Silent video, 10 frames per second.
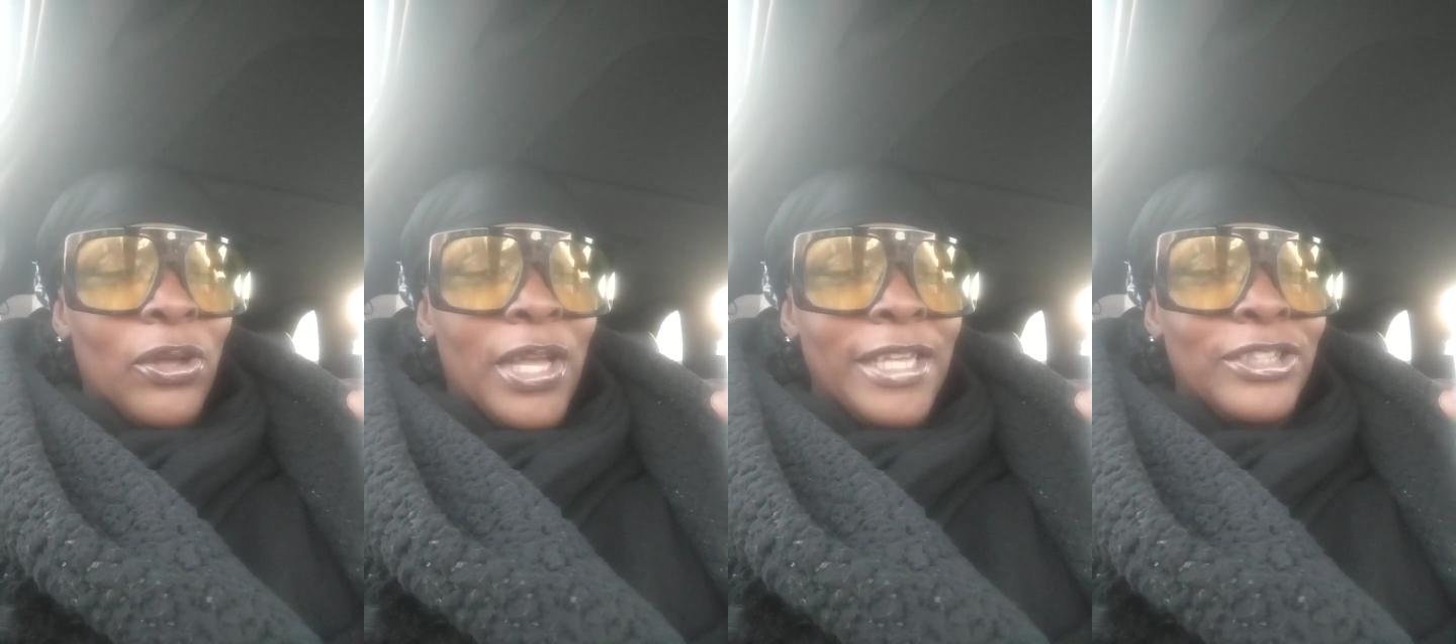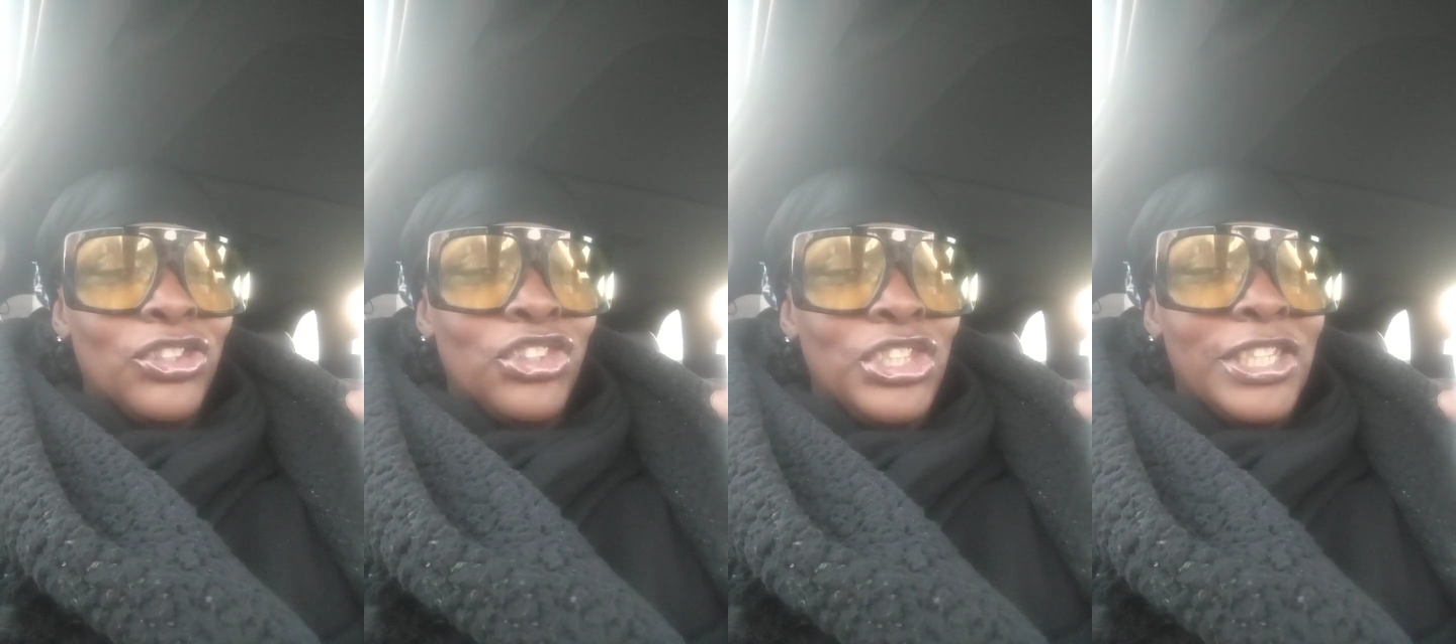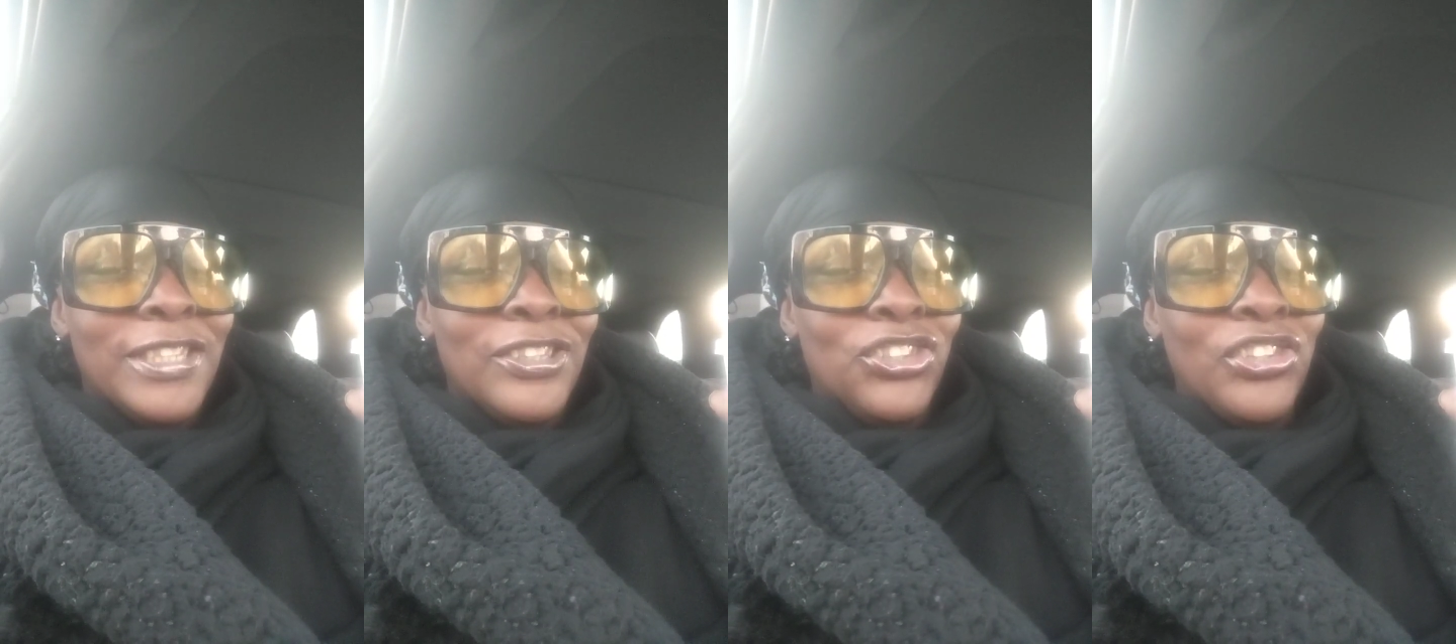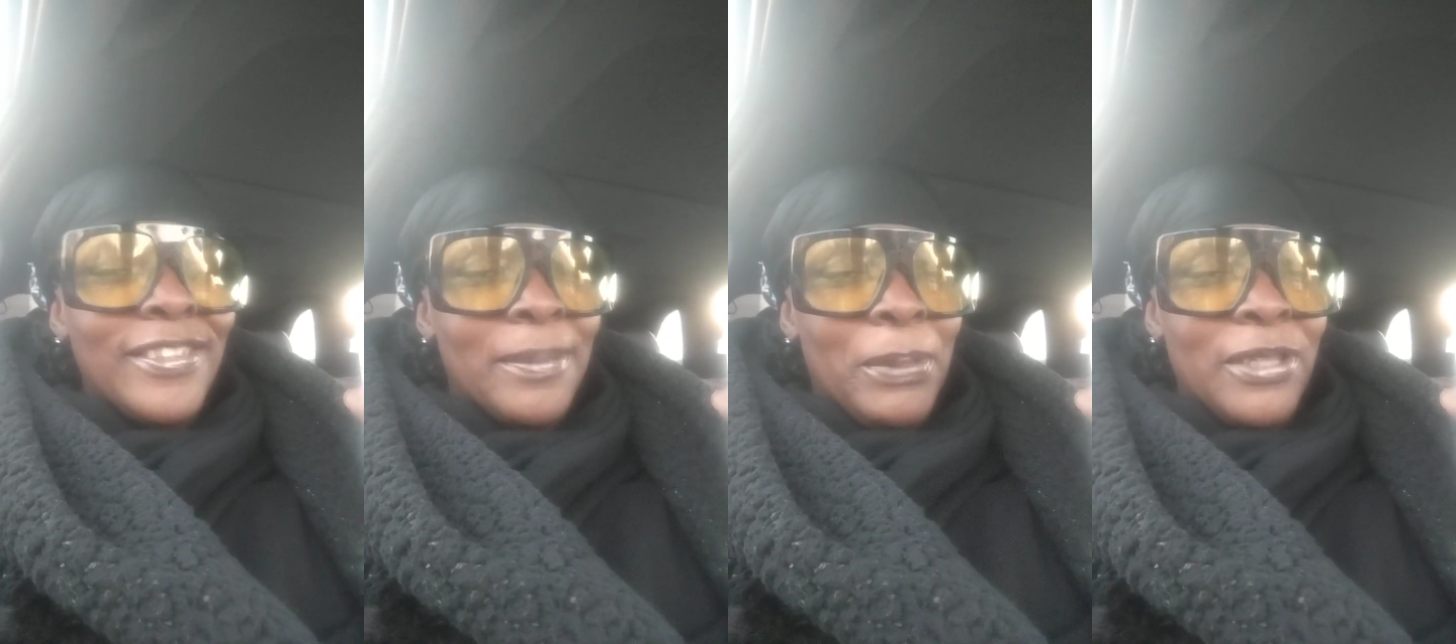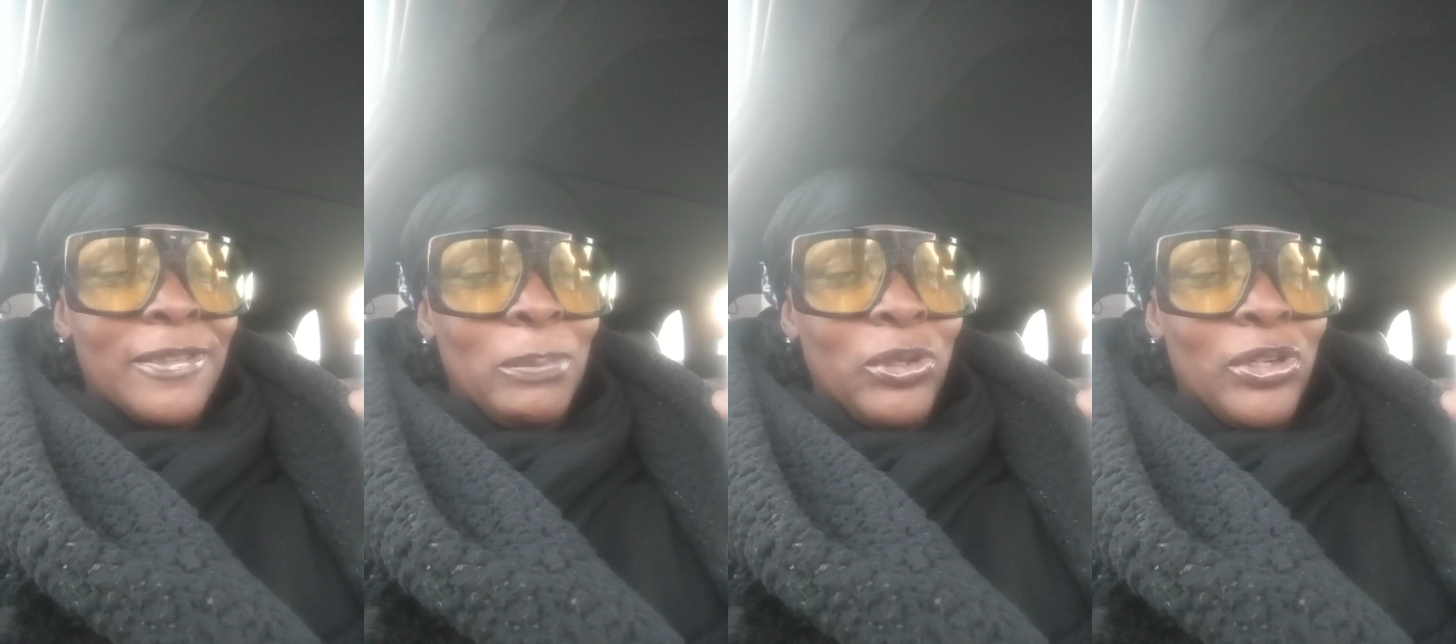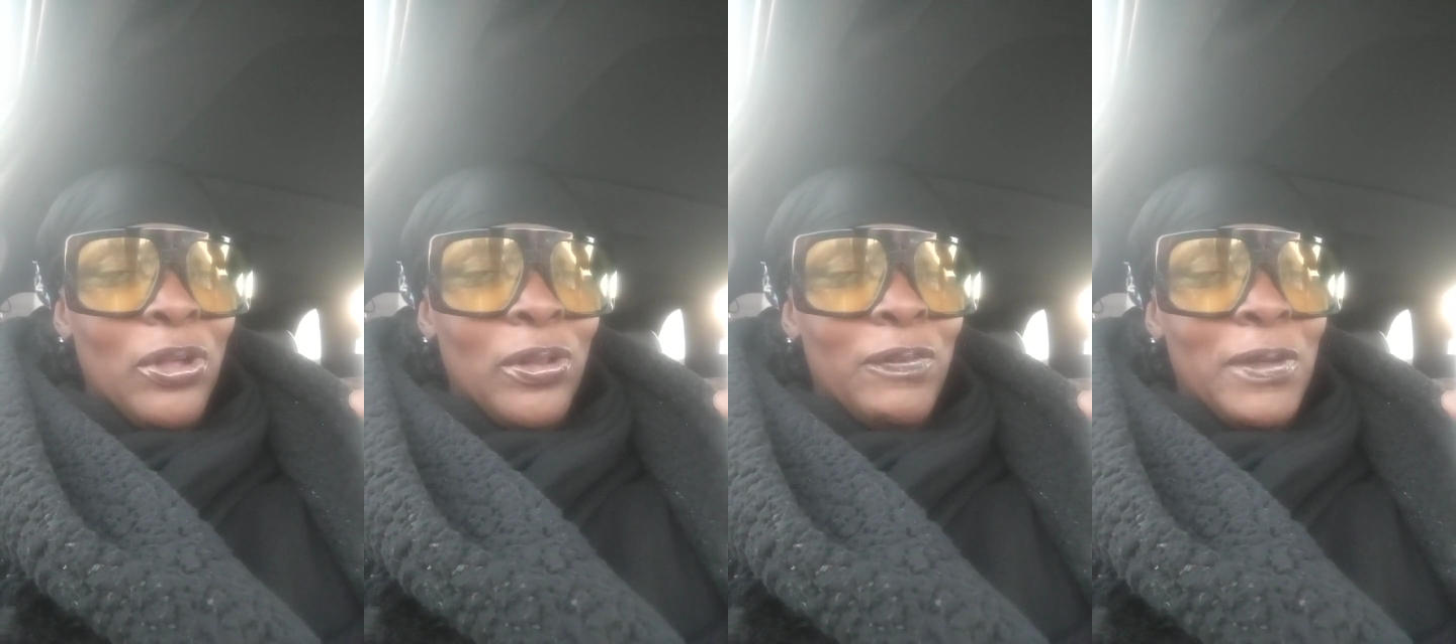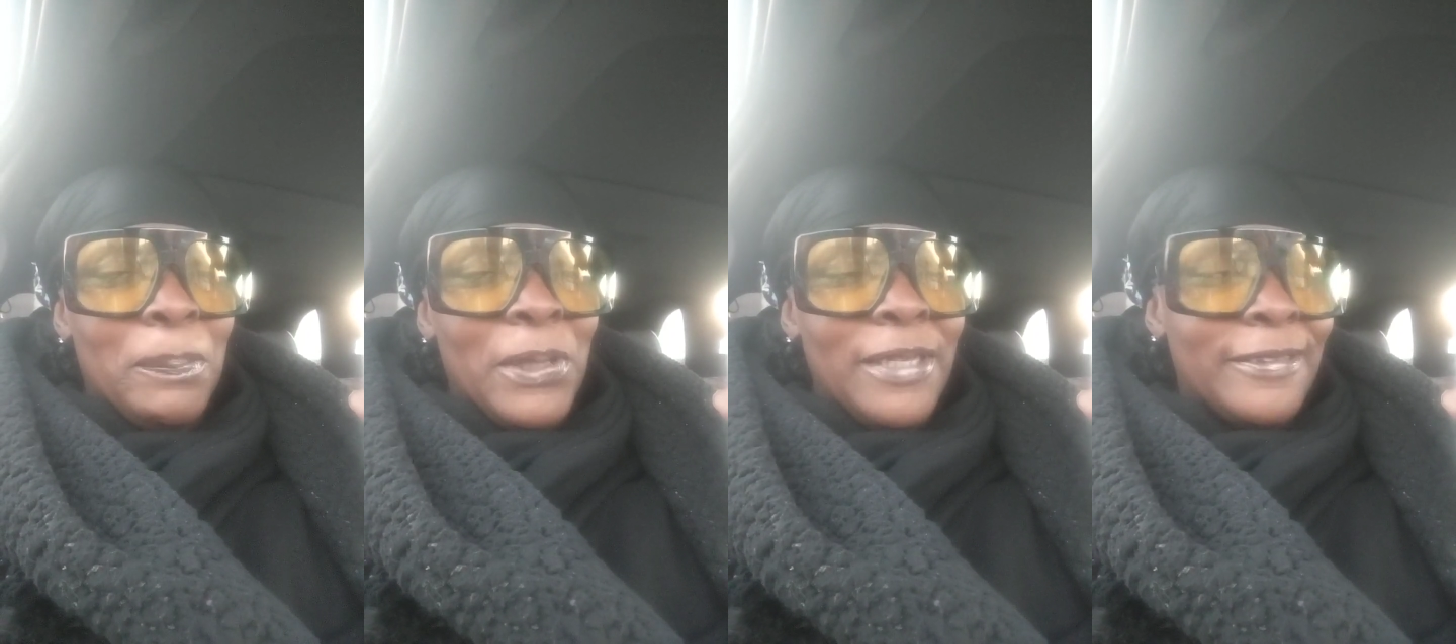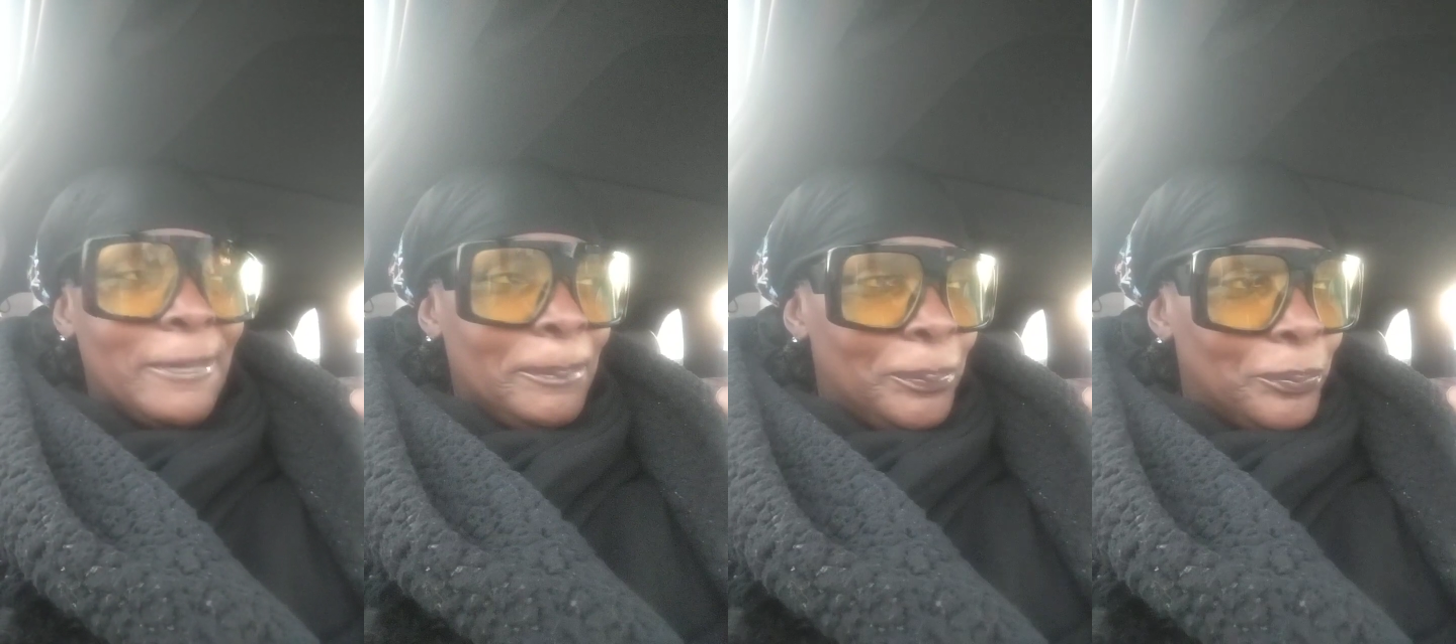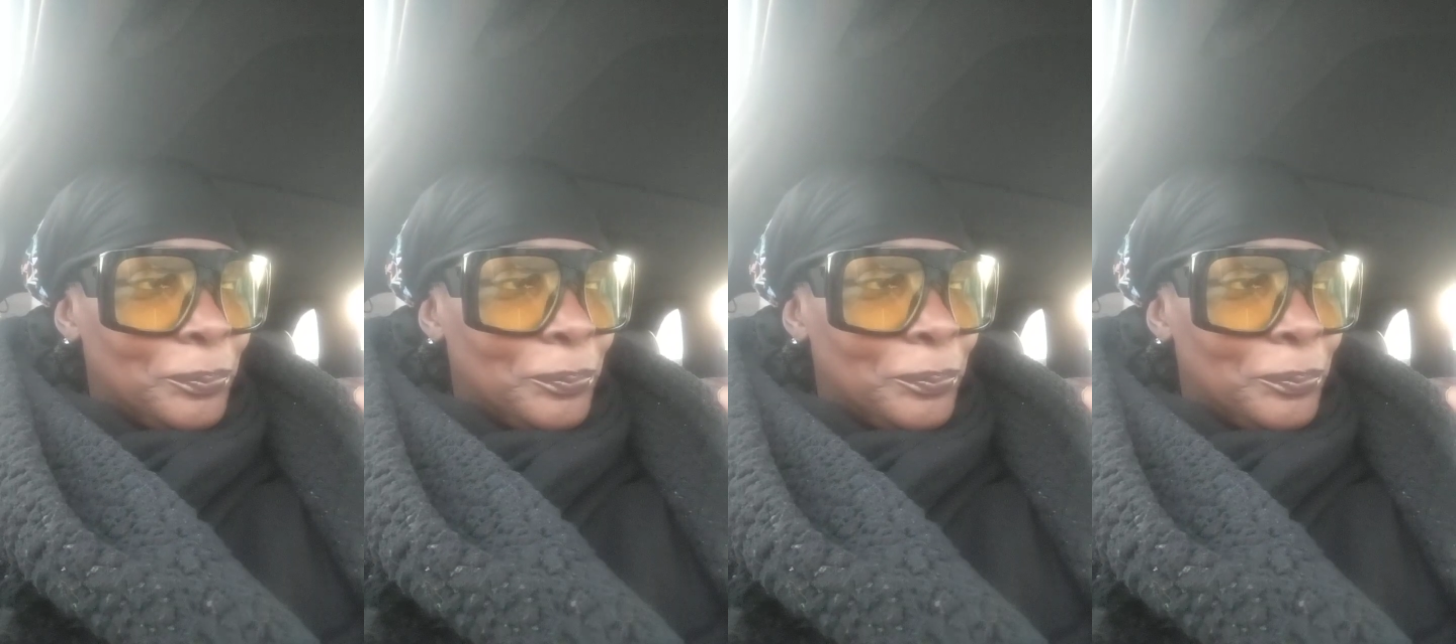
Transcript: go ahead and cheat and the Jezebel spirit all over the place.